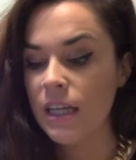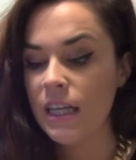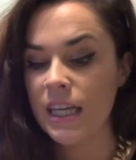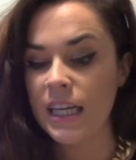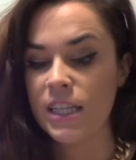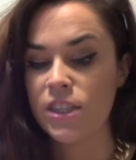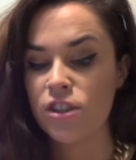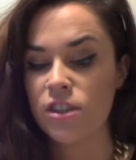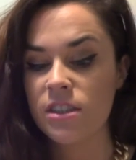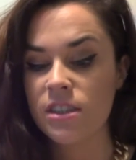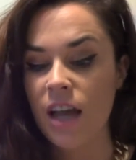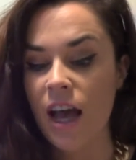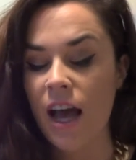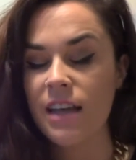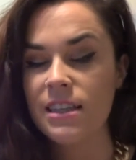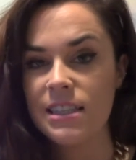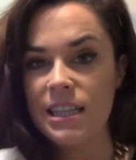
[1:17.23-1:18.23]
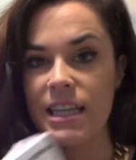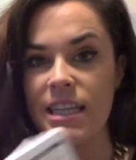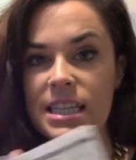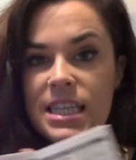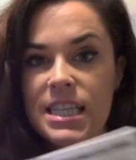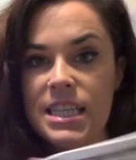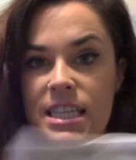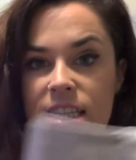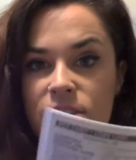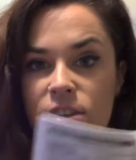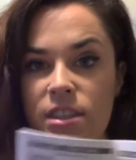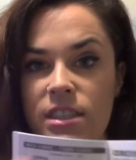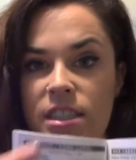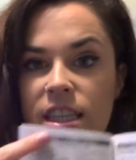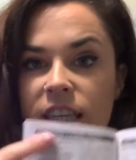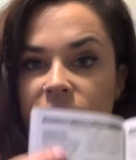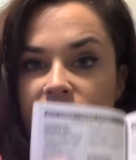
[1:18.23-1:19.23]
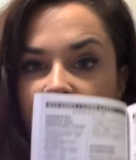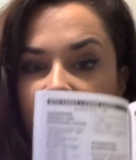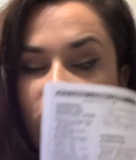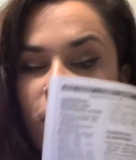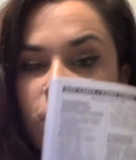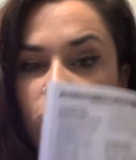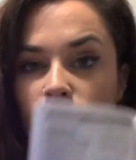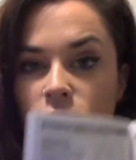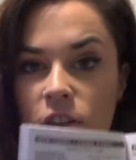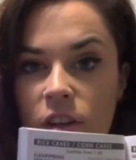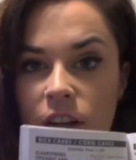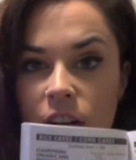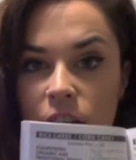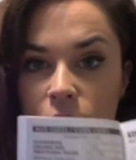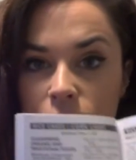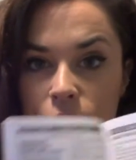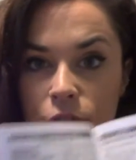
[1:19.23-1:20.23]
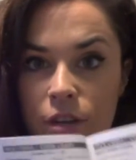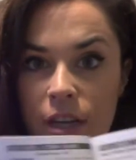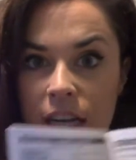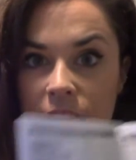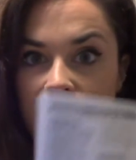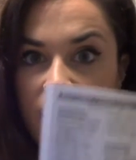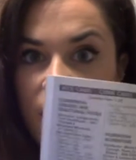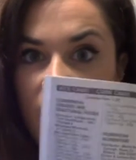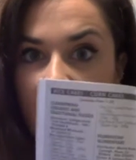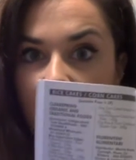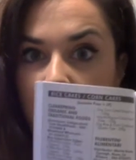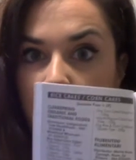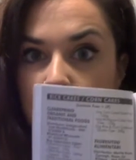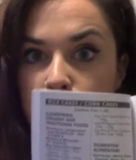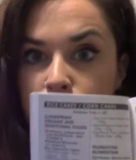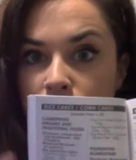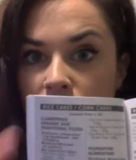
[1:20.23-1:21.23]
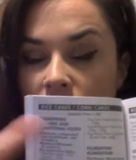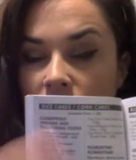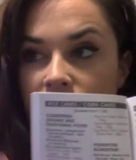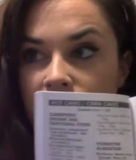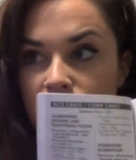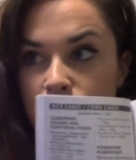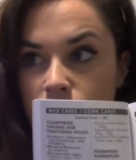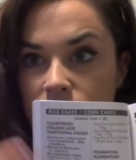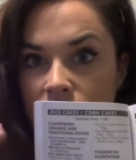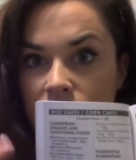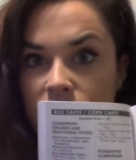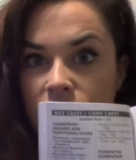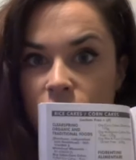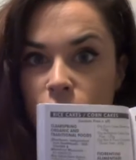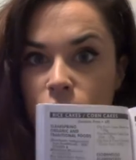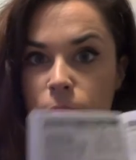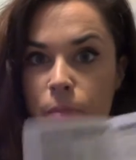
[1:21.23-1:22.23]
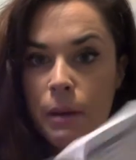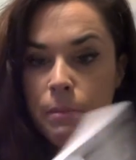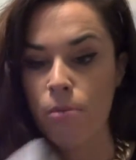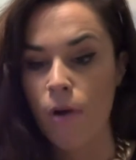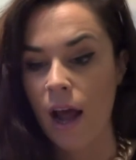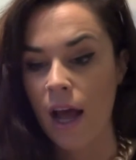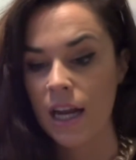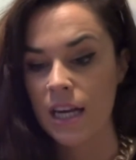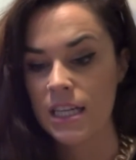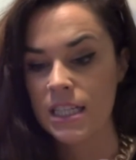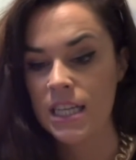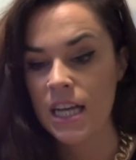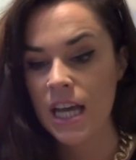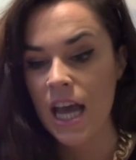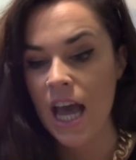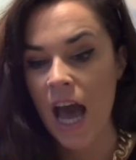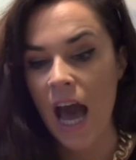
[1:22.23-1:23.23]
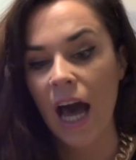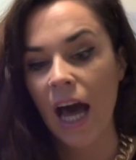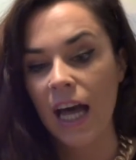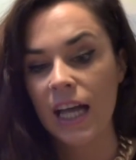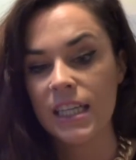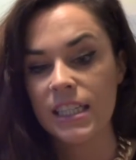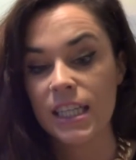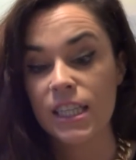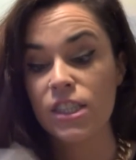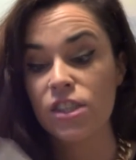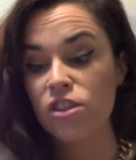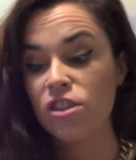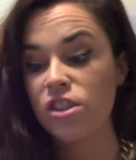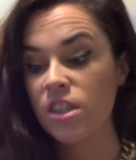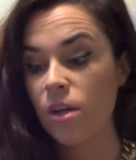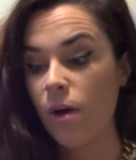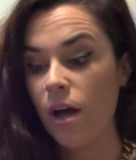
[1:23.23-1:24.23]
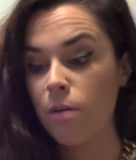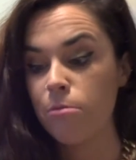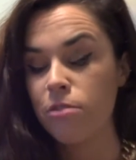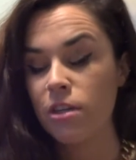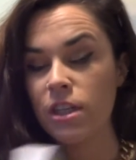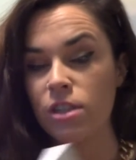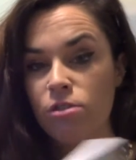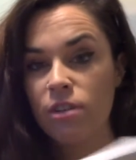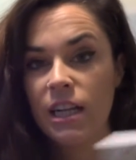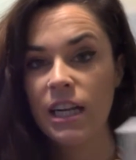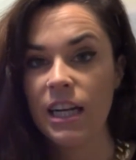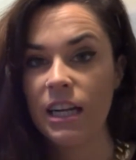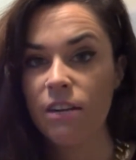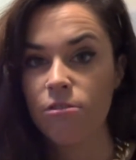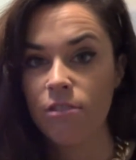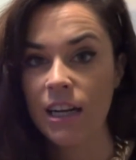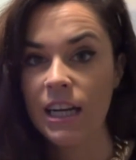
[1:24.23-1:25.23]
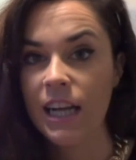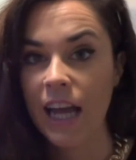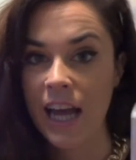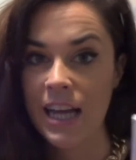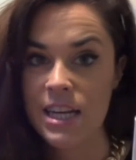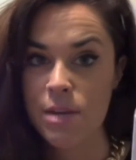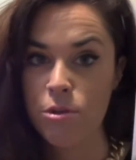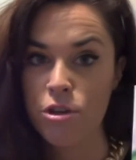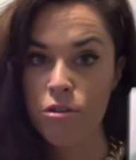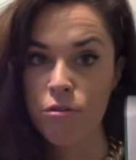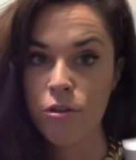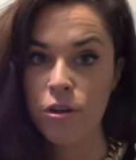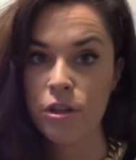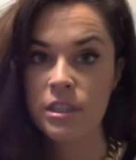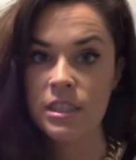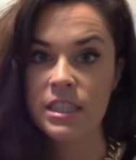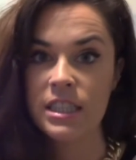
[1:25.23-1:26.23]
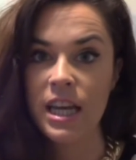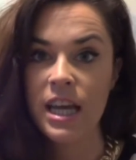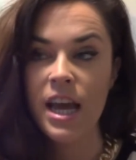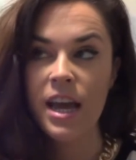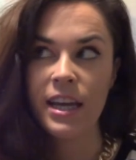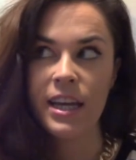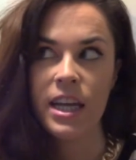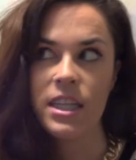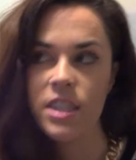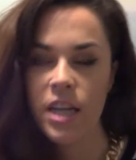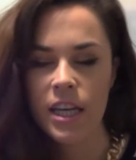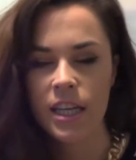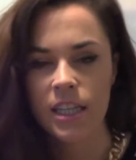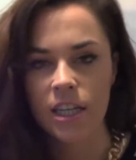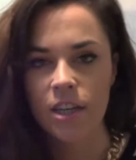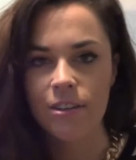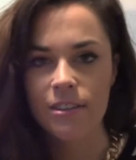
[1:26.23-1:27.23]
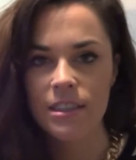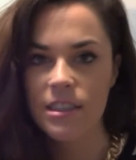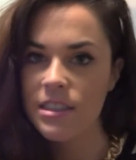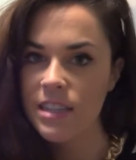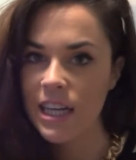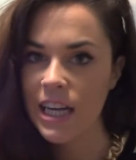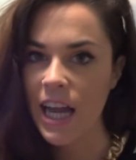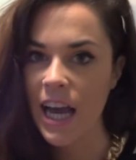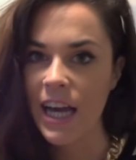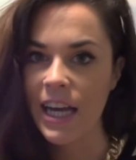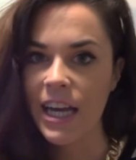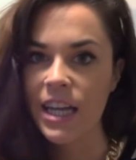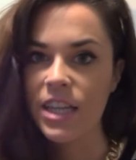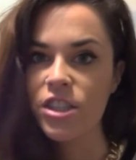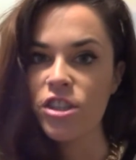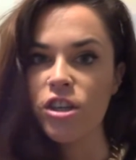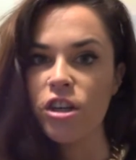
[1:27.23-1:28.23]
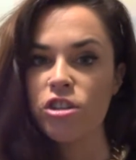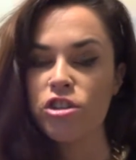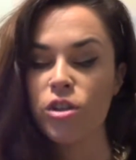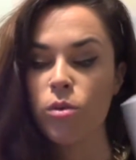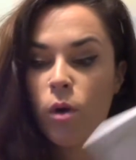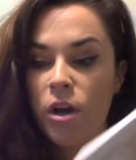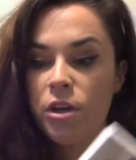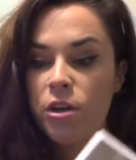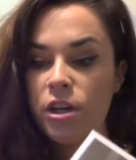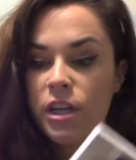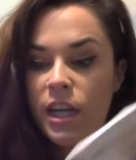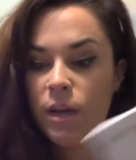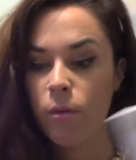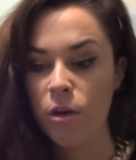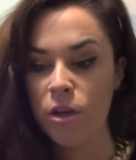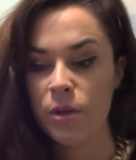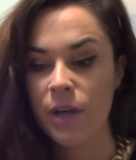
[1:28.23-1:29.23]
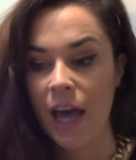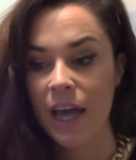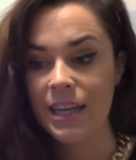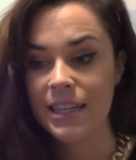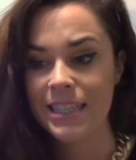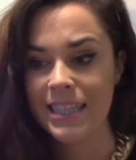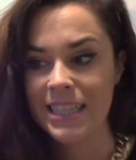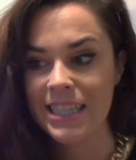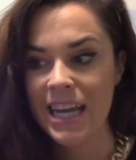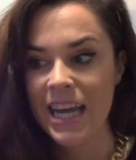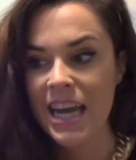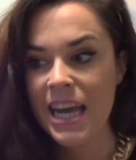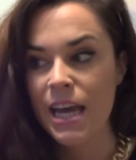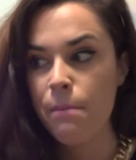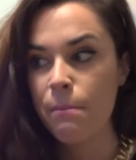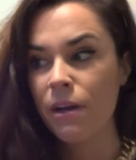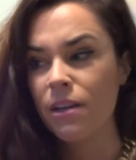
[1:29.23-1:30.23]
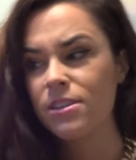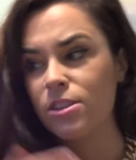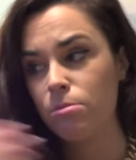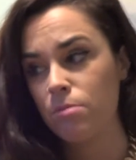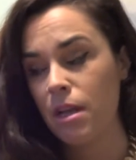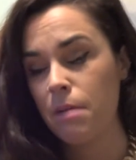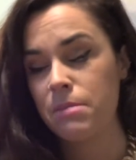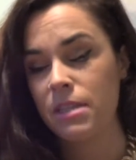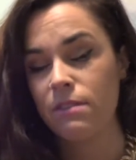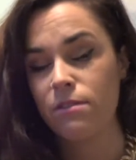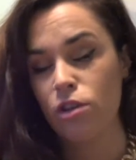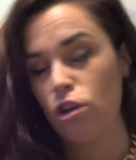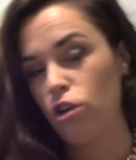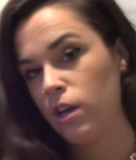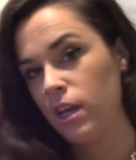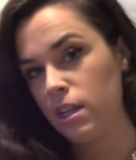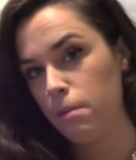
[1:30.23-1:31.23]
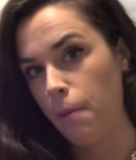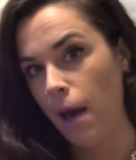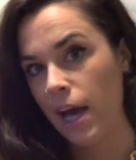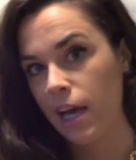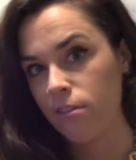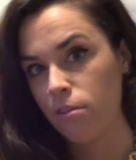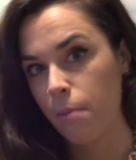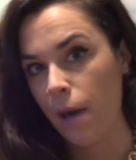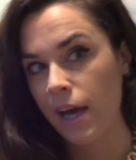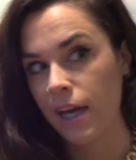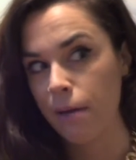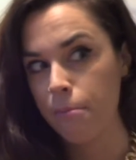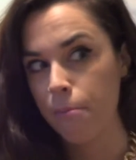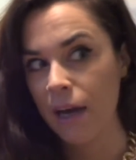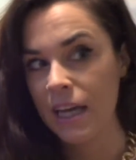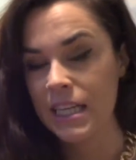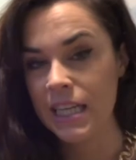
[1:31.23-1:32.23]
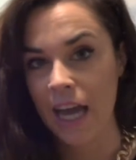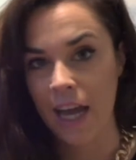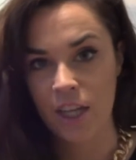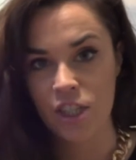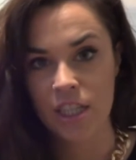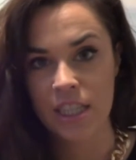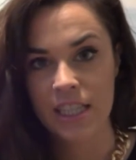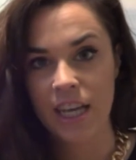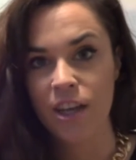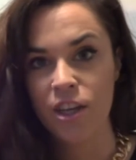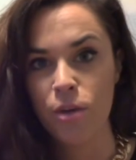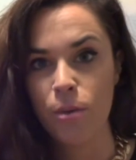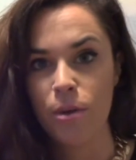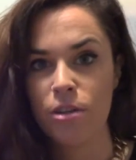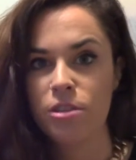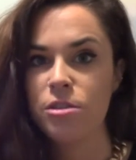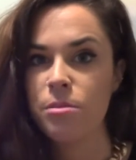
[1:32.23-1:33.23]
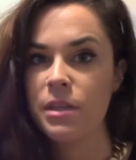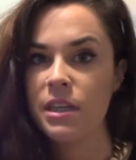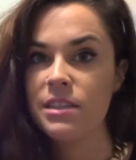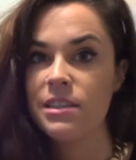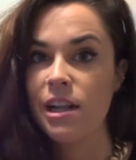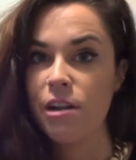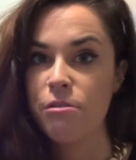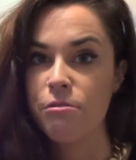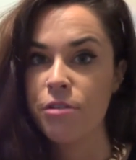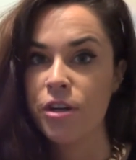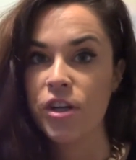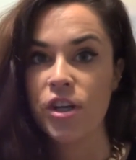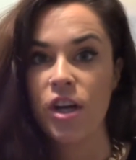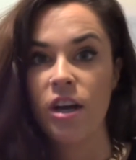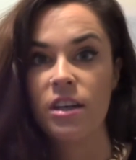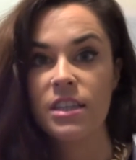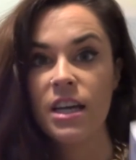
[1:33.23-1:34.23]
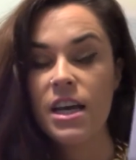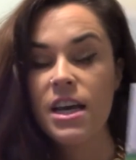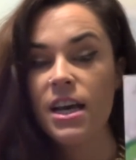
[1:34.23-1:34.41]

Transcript: It just has lists, you can see here, of all the gluten-free items, and it goes by brand, and it's just so helpful. It's really, really handy when you first get diagnosed as celiac and you're not sure what you can eat and what you can't eat, because sometimes even looking at the back of the pack, it might actually tell you whether something is gluten-free or not.